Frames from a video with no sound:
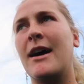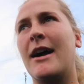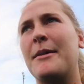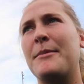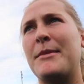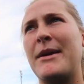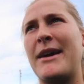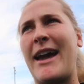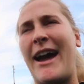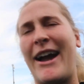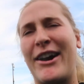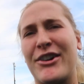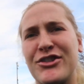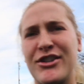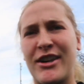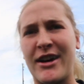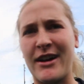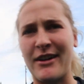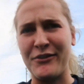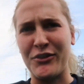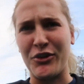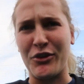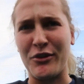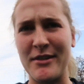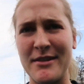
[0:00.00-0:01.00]
I'm like actually
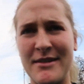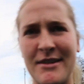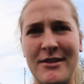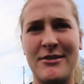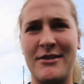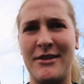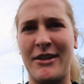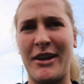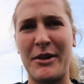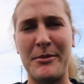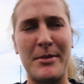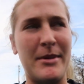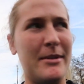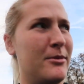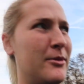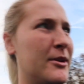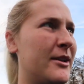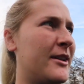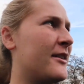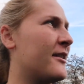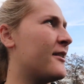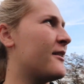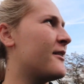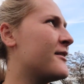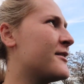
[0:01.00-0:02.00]
kind of nervous. There's a lot of people
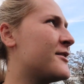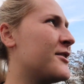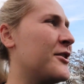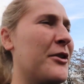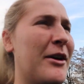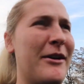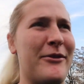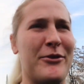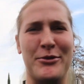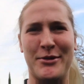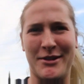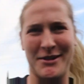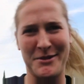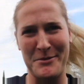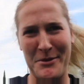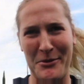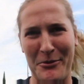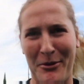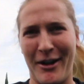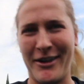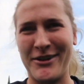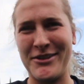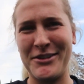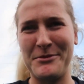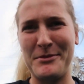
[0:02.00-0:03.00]
here, so everyone's gonna be
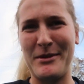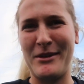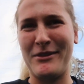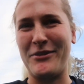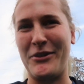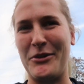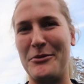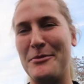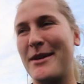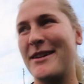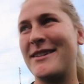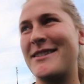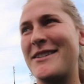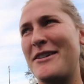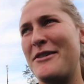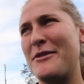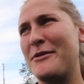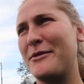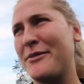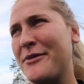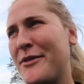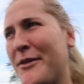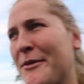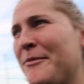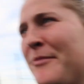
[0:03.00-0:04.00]
watching me film
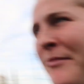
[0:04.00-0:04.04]
myself.